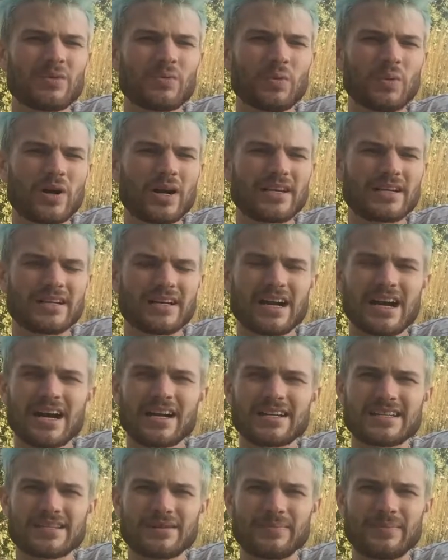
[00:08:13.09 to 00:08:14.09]
what
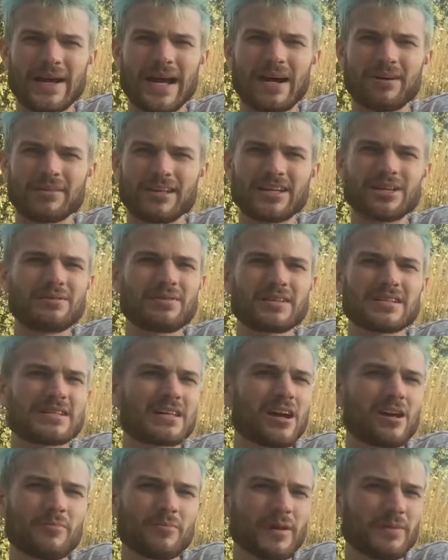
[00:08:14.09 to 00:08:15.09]
God is about. Like, you can
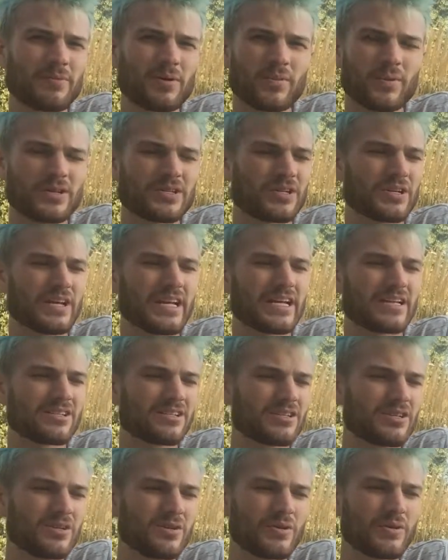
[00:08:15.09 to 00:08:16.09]
tell people what you're
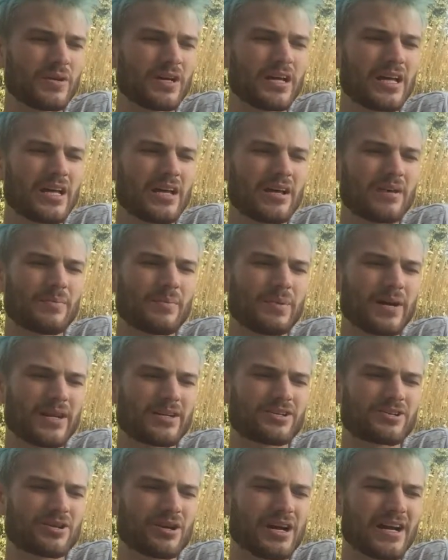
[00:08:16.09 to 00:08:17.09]
into,
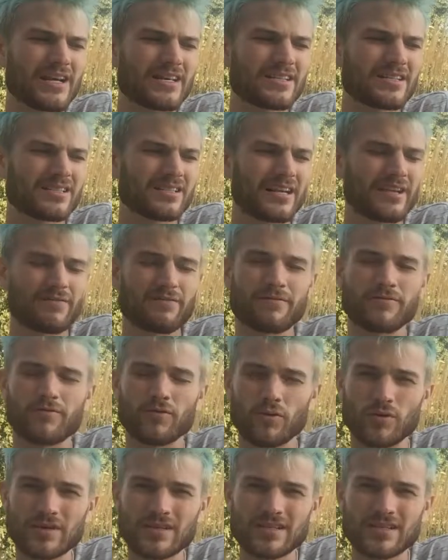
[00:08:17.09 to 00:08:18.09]
but trying to like
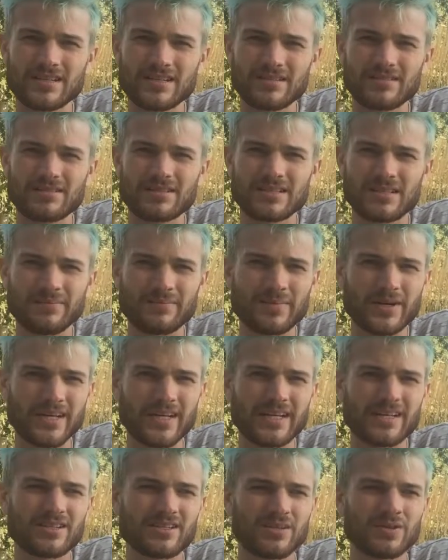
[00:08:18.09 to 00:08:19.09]
force
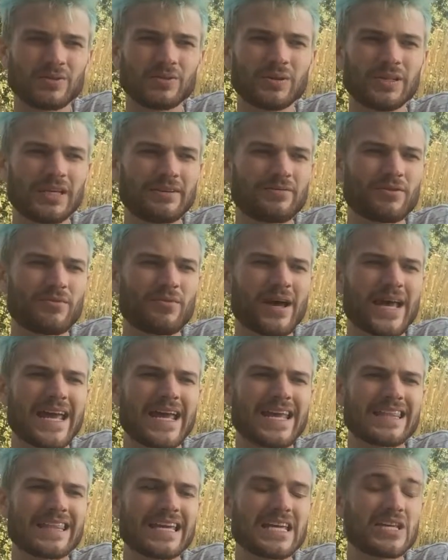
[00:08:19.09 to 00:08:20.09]
somebody to live a
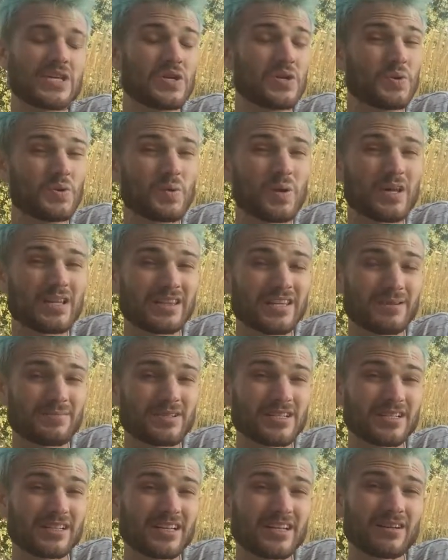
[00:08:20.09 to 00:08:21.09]
way that you want them
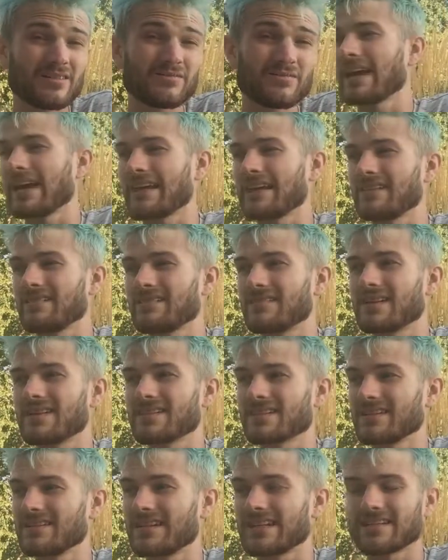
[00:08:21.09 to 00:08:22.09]
to live and it
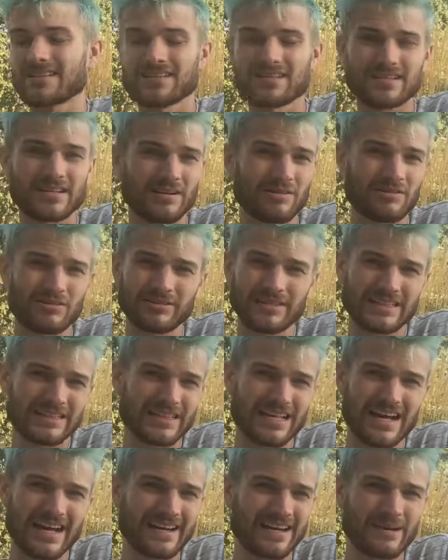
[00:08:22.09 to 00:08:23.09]
doesn't necessarily
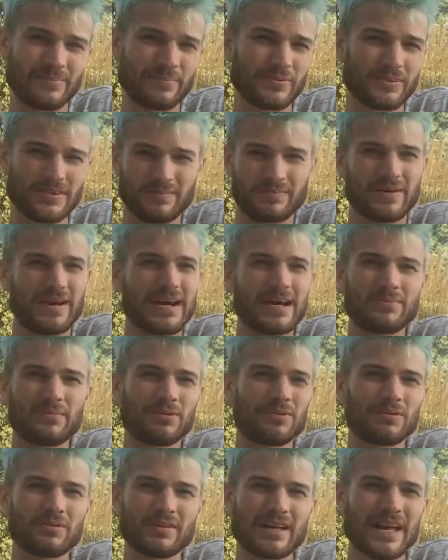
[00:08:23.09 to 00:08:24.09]
line up with the
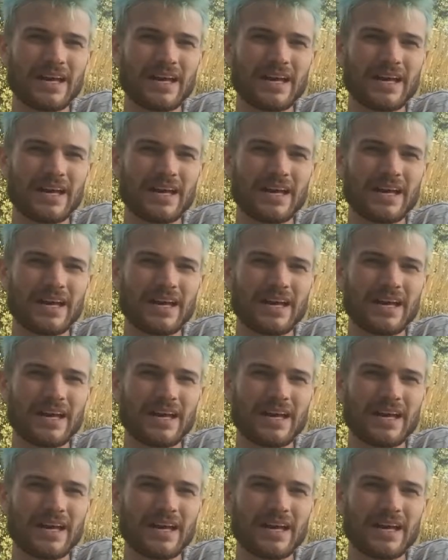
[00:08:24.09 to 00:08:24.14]
Bible